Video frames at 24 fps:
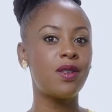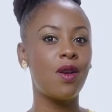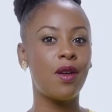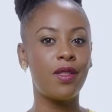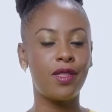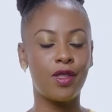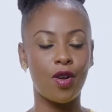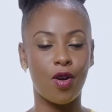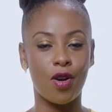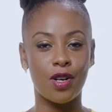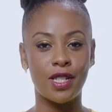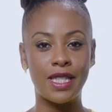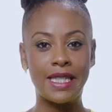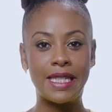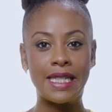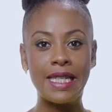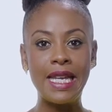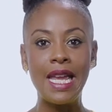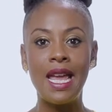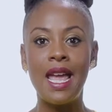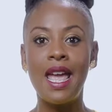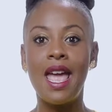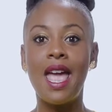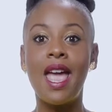
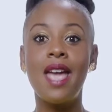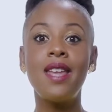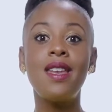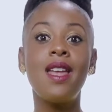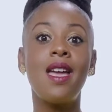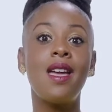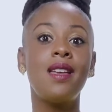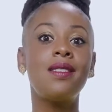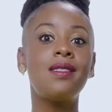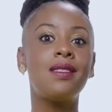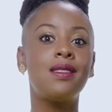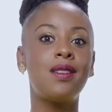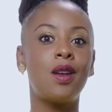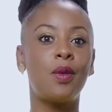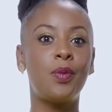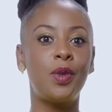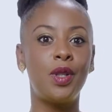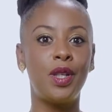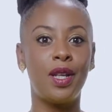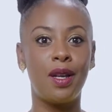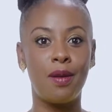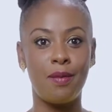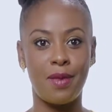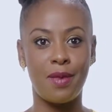Authority,
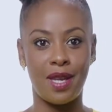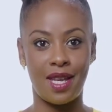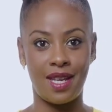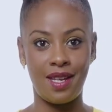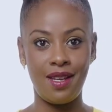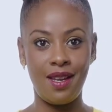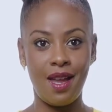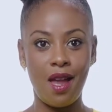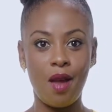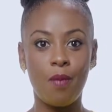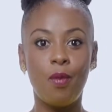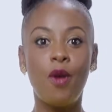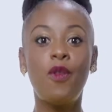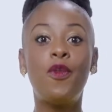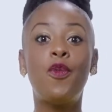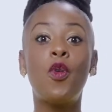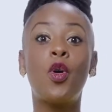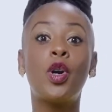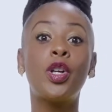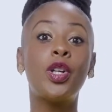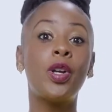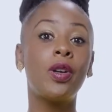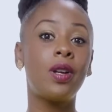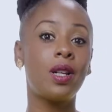NSWMA, before
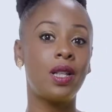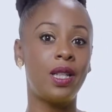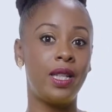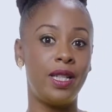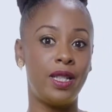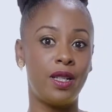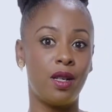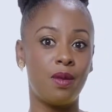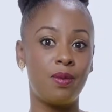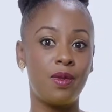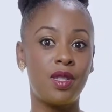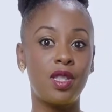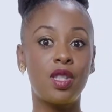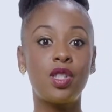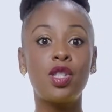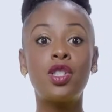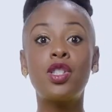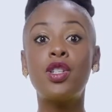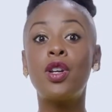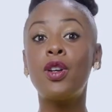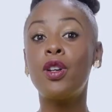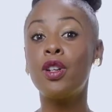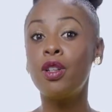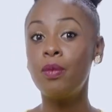your cleanup to
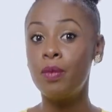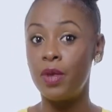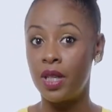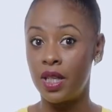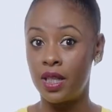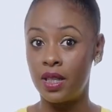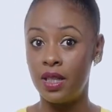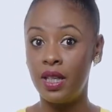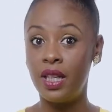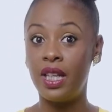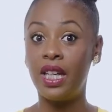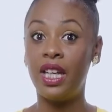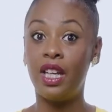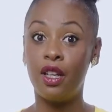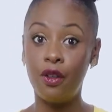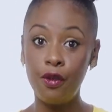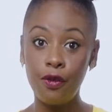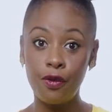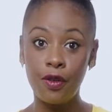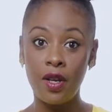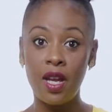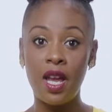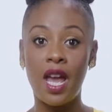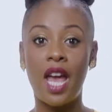determine if
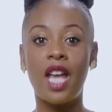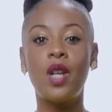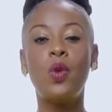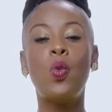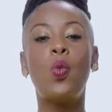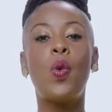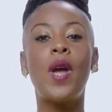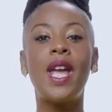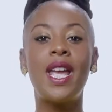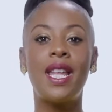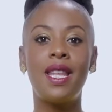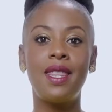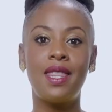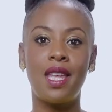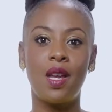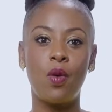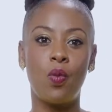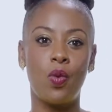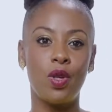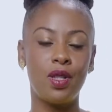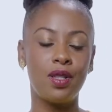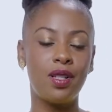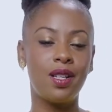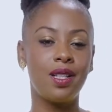and when they
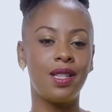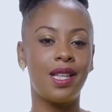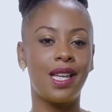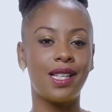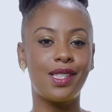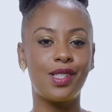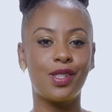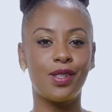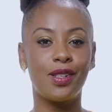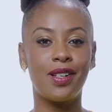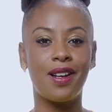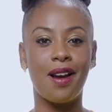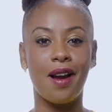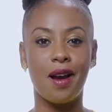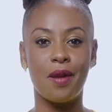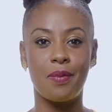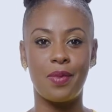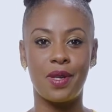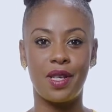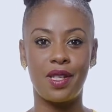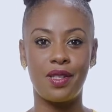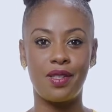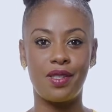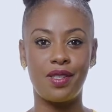will collect your
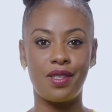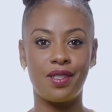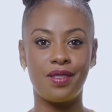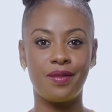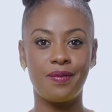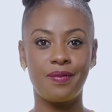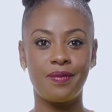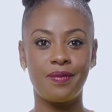garbage.